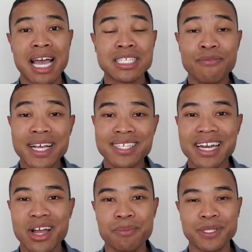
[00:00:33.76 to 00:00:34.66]
It's a
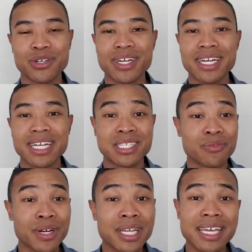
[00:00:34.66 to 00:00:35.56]
fascinating opportunity. It's a
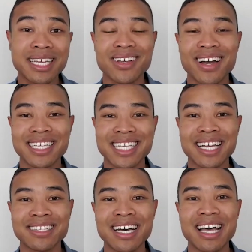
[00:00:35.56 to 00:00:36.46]
really exciting
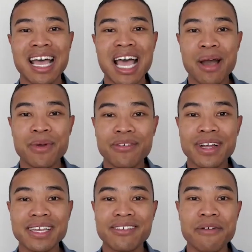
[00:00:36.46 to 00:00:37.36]
sector. We're
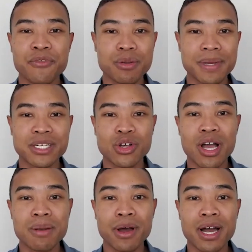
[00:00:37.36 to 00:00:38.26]
really grateful to be
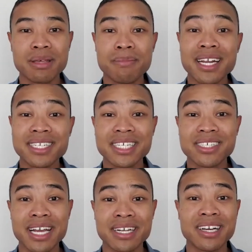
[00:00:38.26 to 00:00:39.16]
joined by the Managing
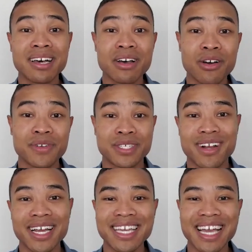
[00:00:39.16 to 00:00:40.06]
Director of
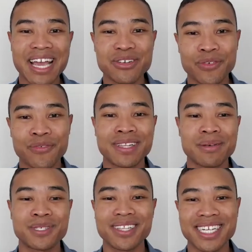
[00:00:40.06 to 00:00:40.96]
Australia, Andrew
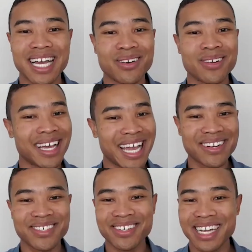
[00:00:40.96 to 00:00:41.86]
Phillips, on the channel.
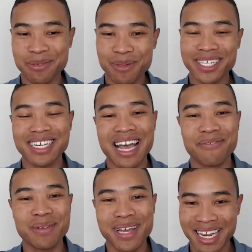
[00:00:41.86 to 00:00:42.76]
Andrew, it's a pleasure to
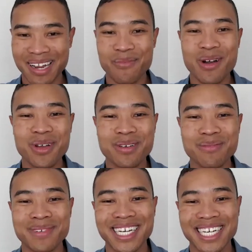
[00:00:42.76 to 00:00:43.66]
have you, mate, and
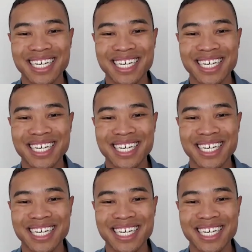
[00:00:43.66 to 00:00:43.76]
welcome.